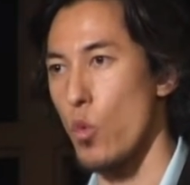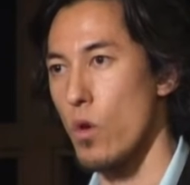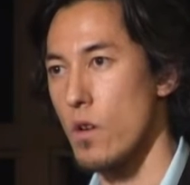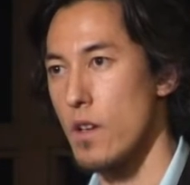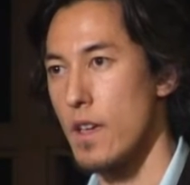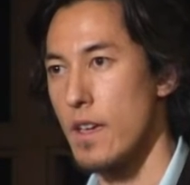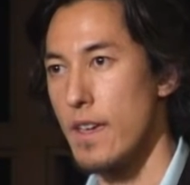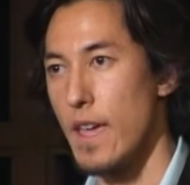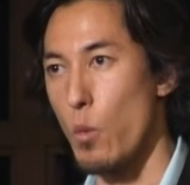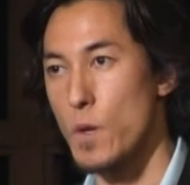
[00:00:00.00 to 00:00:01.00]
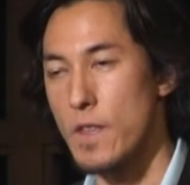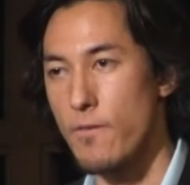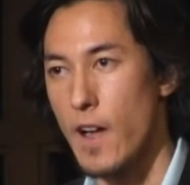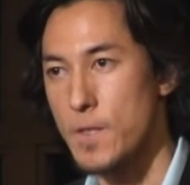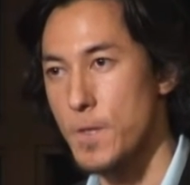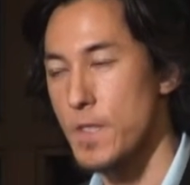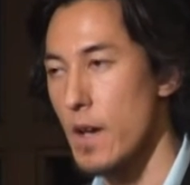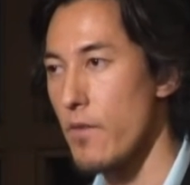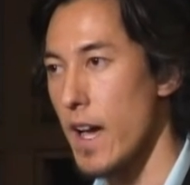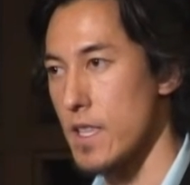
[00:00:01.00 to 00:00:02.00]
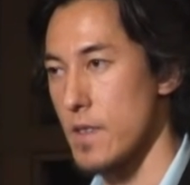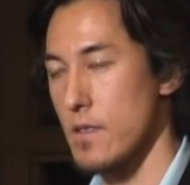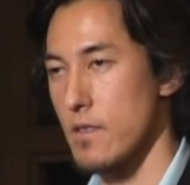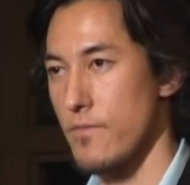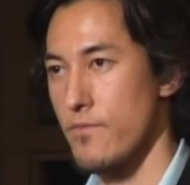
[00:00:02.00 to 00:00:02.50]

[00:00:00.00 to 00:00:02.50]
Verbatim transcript: war and we need violence to stop violence.